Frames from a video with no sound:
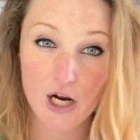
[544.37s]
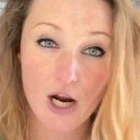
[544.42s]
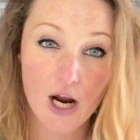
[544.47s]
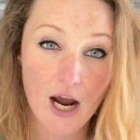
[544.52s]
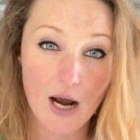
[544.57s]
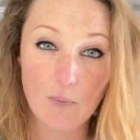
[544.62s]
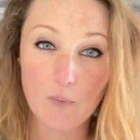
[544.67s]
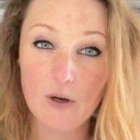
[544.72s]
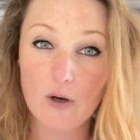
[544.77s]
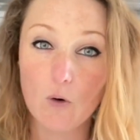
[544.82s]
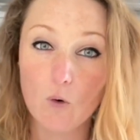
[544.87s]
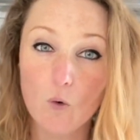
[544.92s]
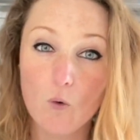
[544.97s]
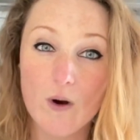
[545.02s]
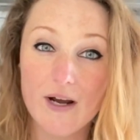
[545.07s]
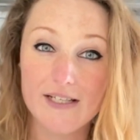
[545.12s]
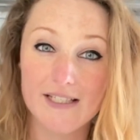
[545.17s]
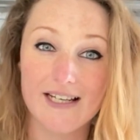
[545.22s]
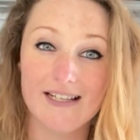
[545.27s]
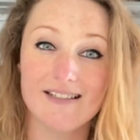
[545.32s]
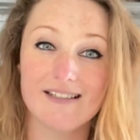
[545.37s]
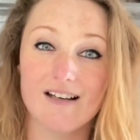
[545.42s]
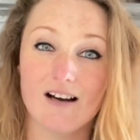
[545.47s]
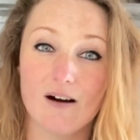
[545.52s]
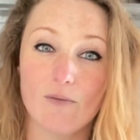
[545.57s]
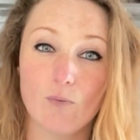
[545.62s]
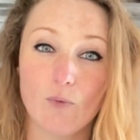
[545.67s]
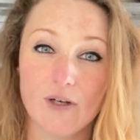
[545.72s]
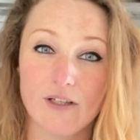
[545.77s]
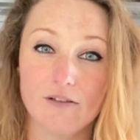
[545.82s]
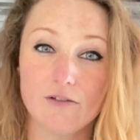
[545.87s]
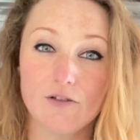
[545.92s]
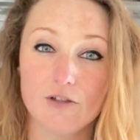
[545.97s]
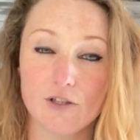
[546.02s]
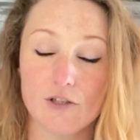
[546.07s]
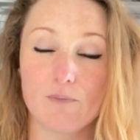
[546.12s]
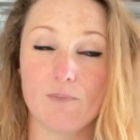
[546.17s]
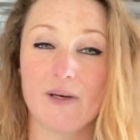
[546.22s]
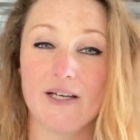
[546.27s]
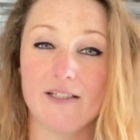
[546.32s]
and we always end up with
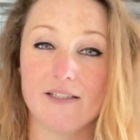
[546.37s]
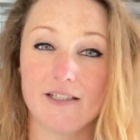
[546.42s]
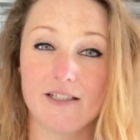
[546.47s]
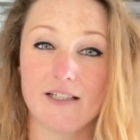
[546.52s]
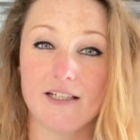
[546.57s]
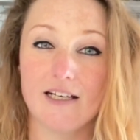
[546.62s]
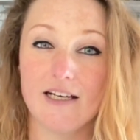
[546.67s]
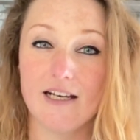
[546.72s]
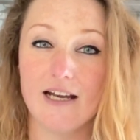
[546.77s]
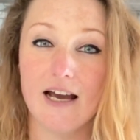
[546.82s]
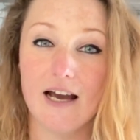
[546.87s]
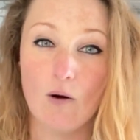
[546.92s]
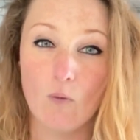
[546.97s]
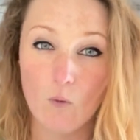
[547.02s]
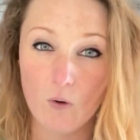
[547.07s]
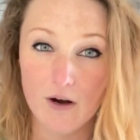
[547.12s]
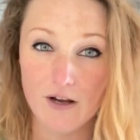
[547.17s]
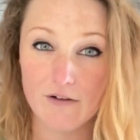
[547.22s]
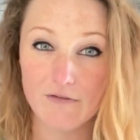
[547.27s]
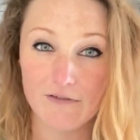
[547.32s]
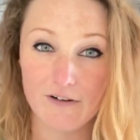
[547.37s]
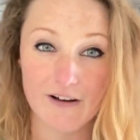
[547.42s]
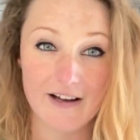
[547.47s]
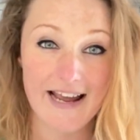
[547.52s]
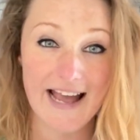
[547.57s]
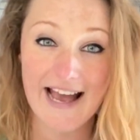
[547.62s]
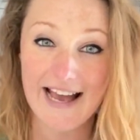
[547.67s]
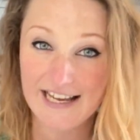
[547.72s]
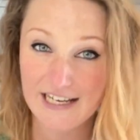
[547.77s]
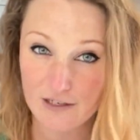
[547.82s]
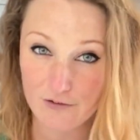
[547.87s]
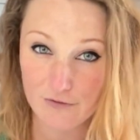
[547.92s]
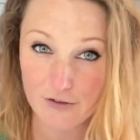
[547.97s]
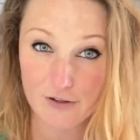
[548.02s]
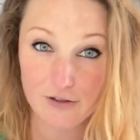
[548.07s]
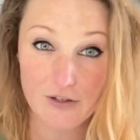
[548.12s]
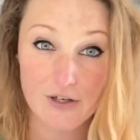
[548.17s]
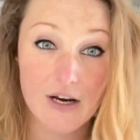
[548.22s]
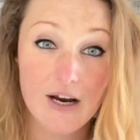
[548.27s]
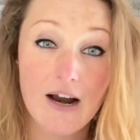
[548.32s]
just basically a whitefly
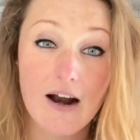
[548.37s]
haven,